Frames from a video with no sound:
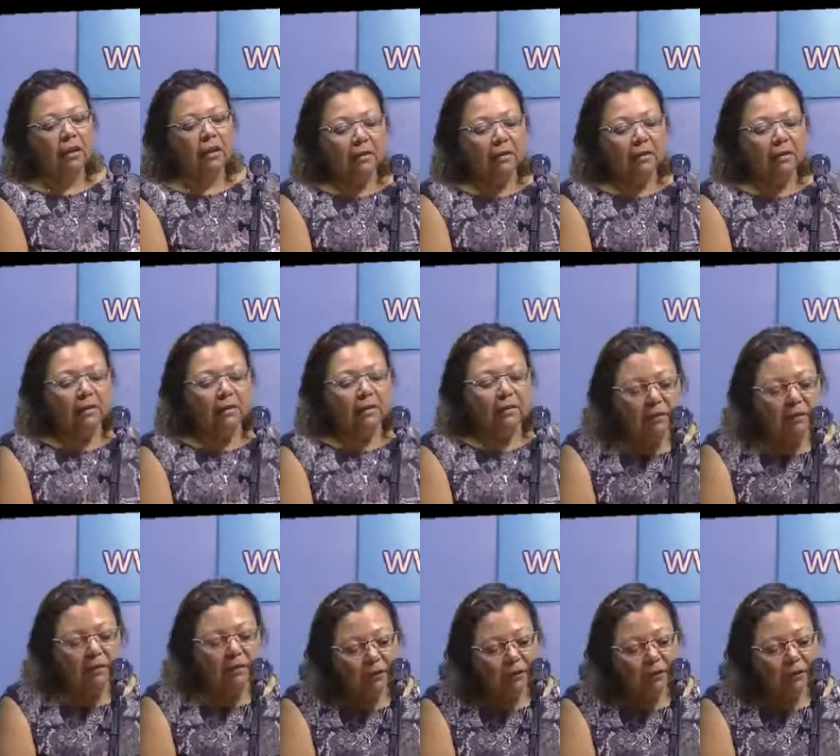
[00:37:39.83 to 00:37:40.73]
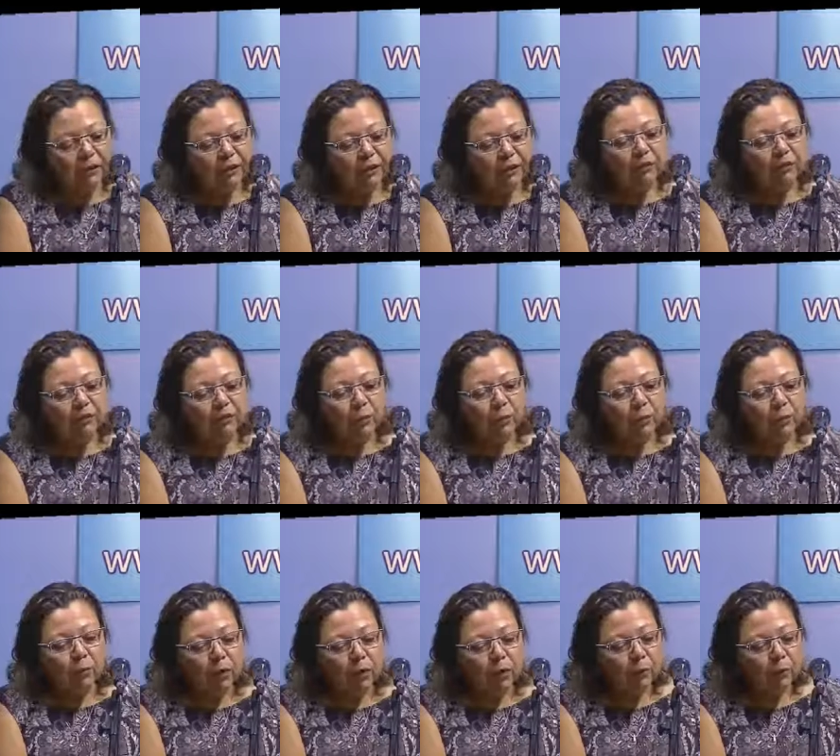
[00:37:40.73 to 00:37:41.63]
The third visit
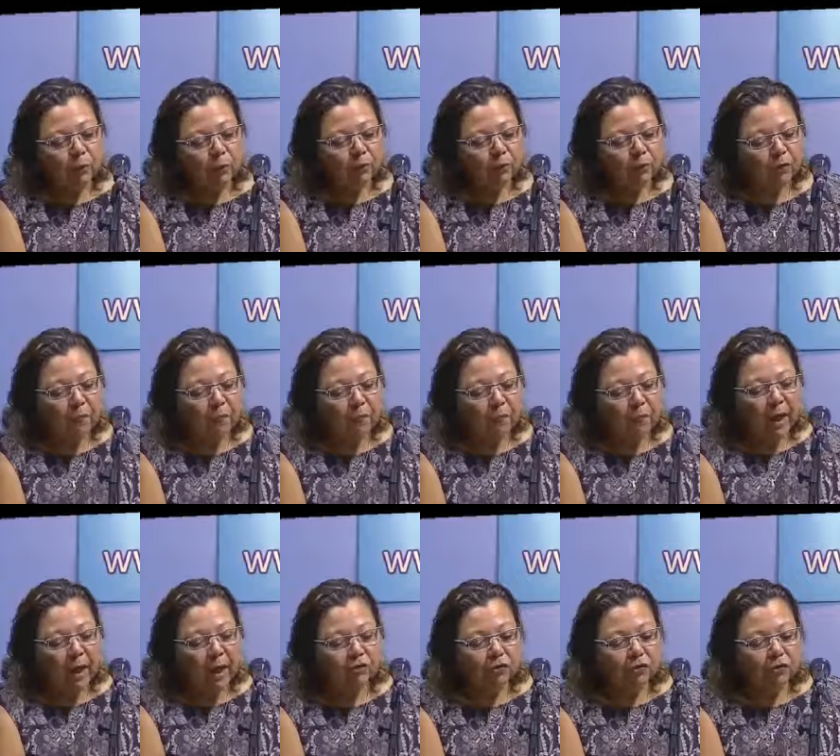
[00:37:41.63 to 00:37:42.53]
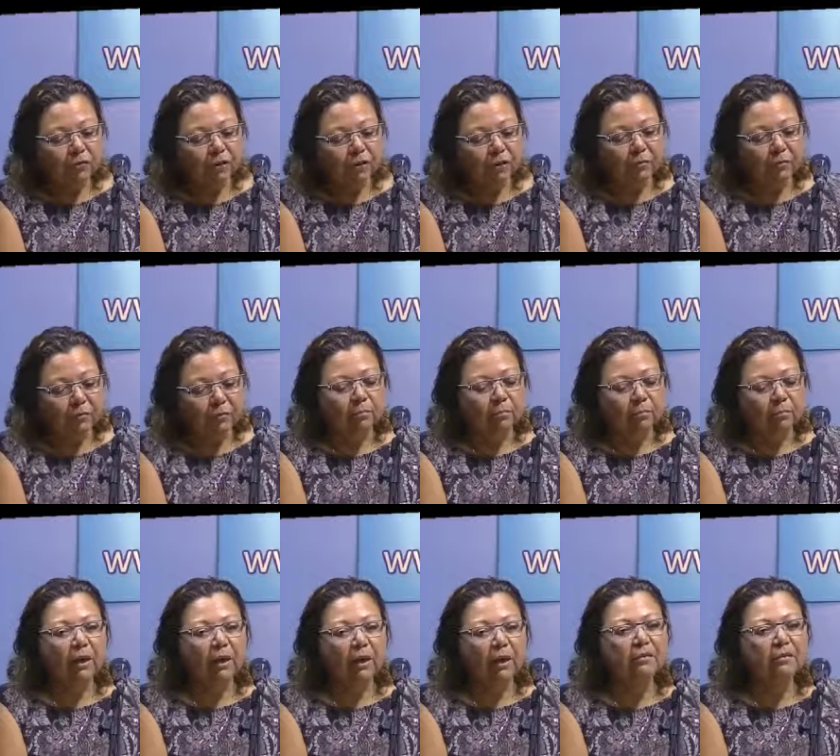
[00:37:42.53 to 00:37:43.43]
worked with compassion,
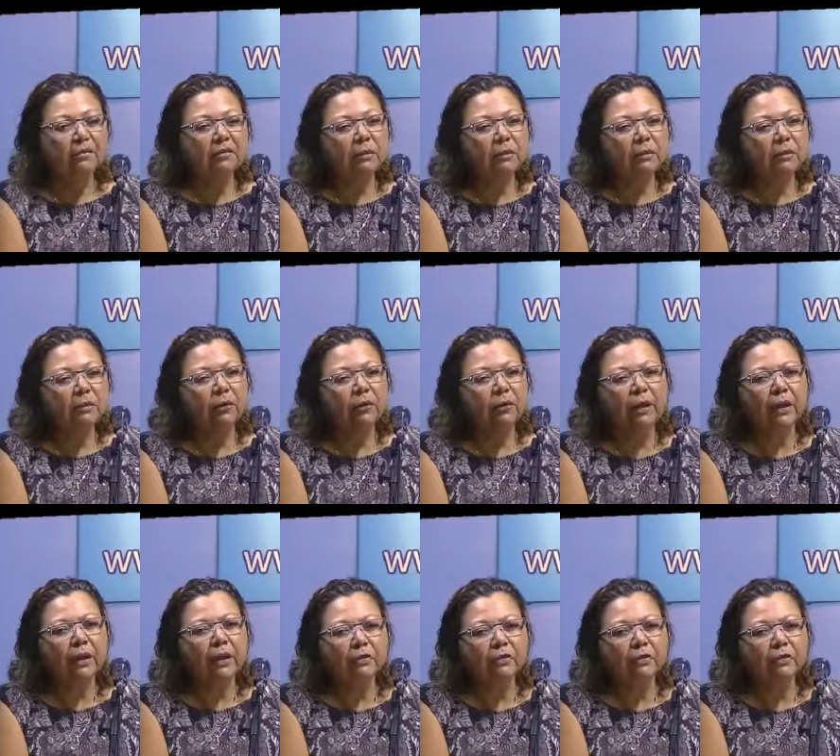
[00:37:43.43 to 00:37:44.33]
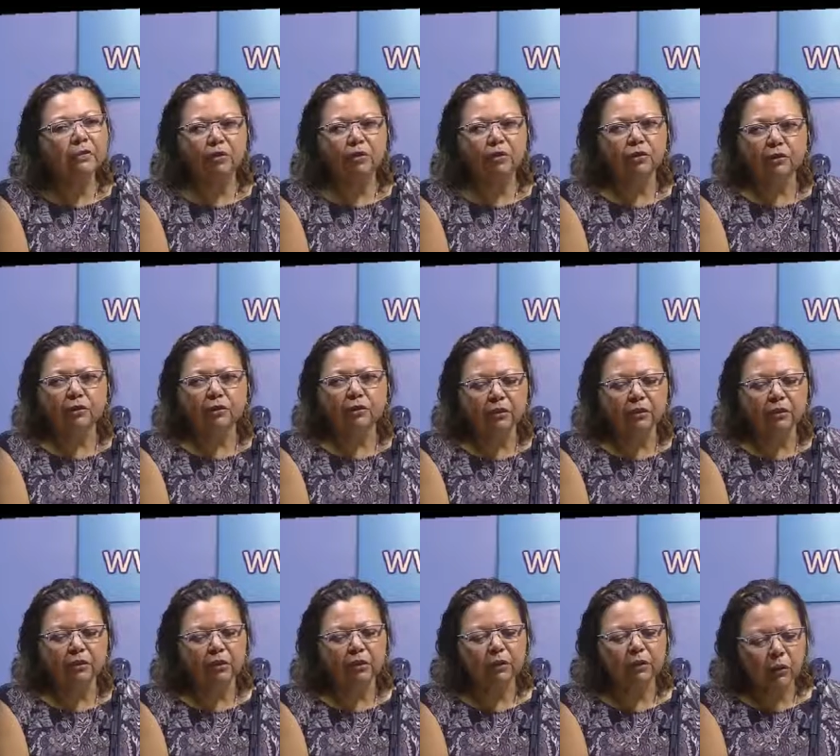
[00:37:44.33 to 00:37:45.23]
but the only thing she received
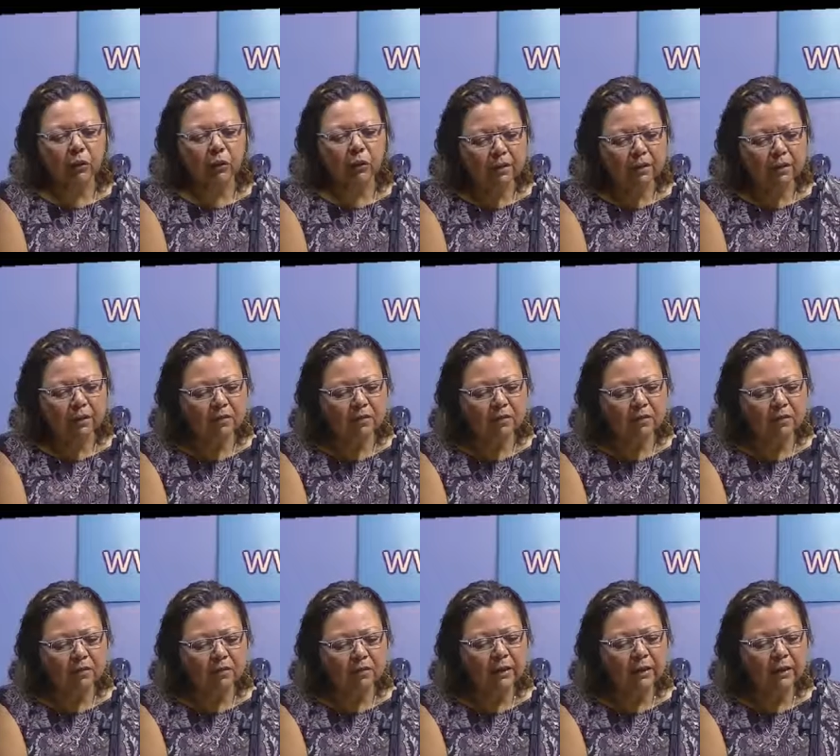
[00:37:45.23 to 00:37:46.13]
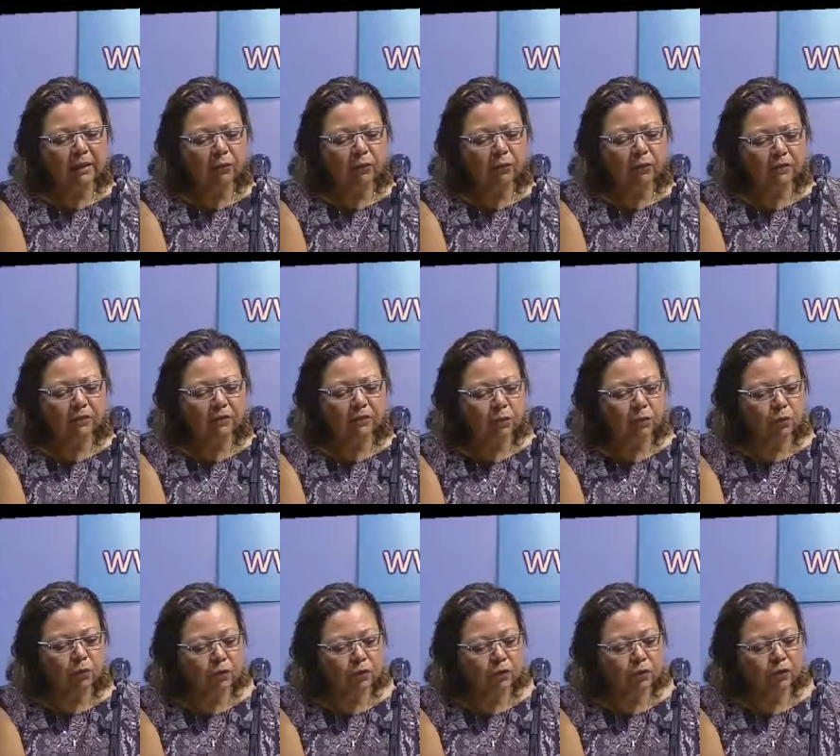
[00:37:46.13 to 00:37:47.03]
was
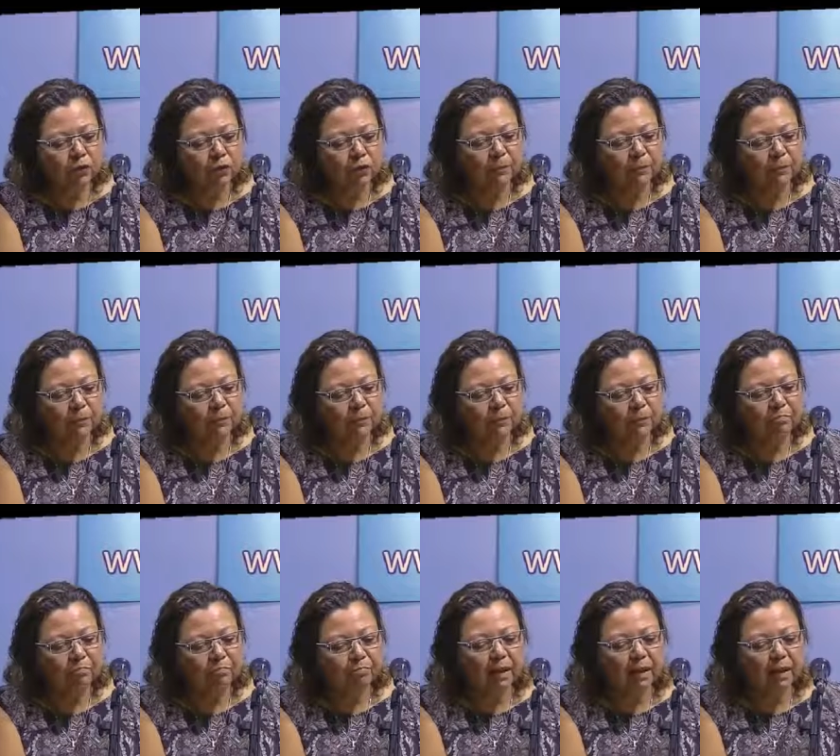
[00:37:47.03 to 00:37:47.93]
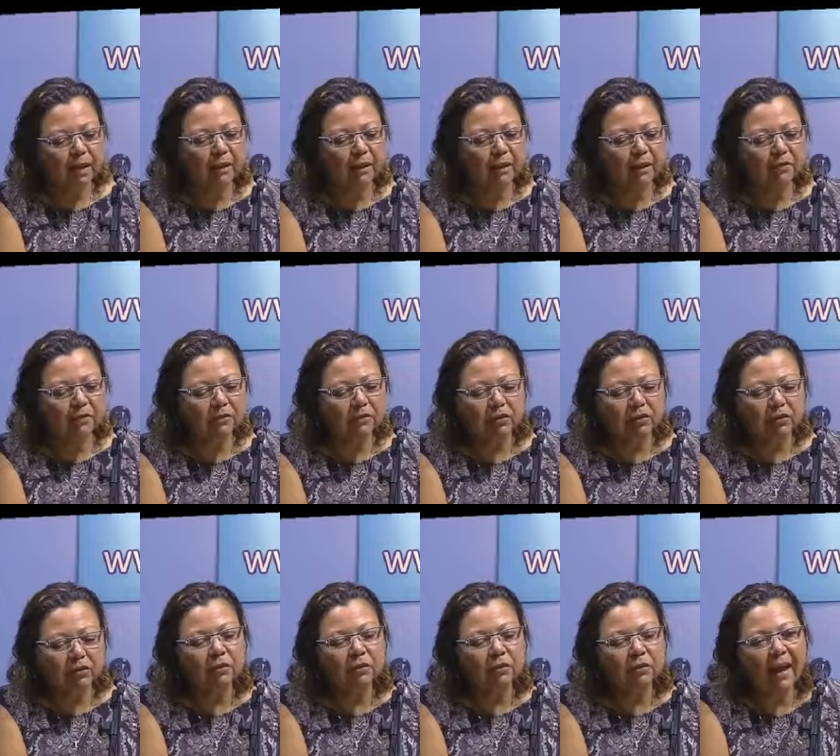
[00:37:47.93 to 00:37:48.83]
ingratitude. And she
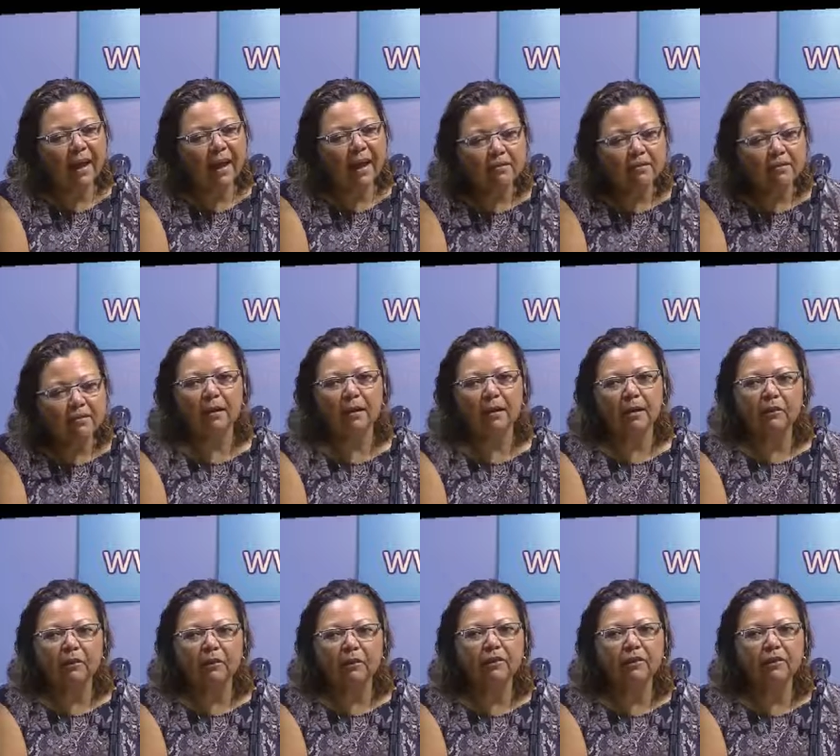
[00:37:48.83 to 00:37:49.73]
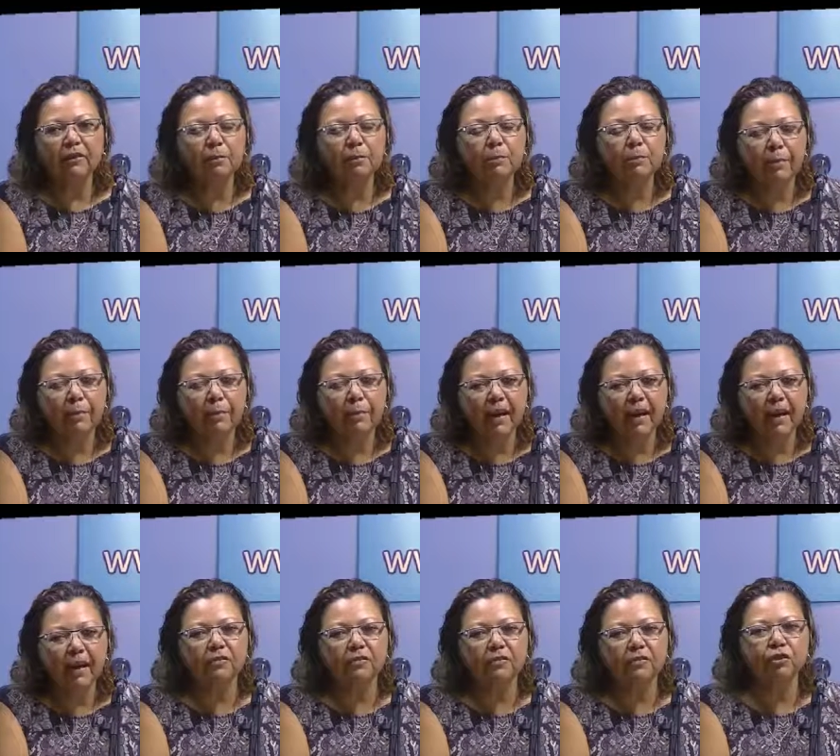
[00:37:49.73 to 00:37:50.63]
asked and she begs
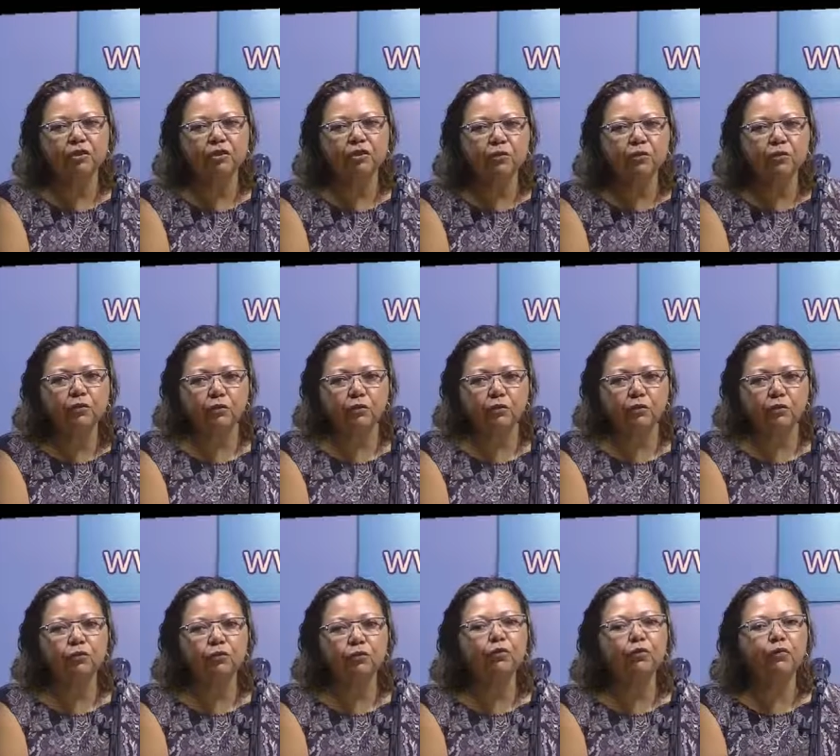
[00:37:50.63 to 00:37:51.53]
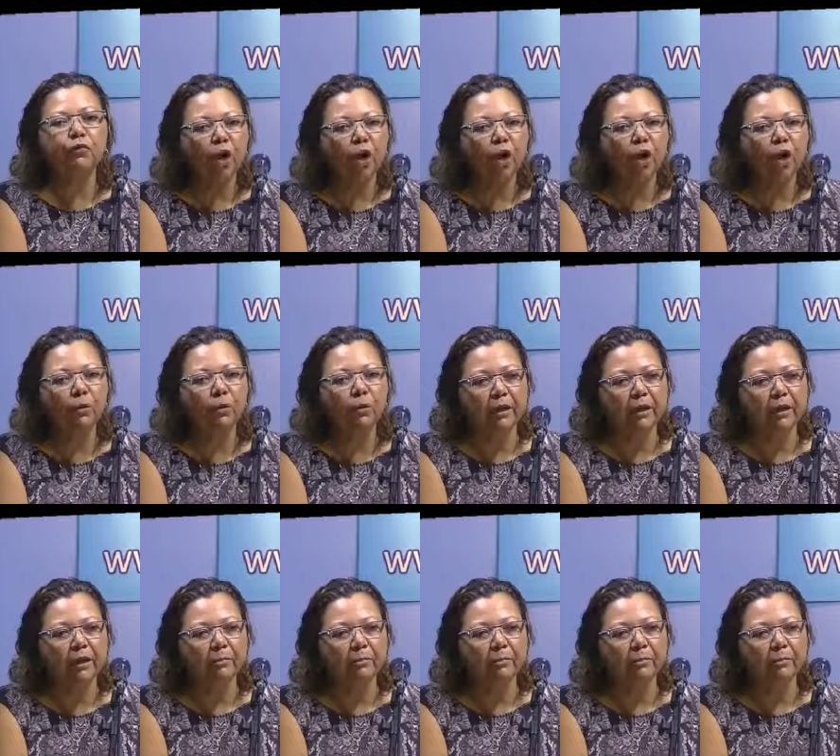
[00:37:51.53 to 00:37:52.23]
Jesus to follow him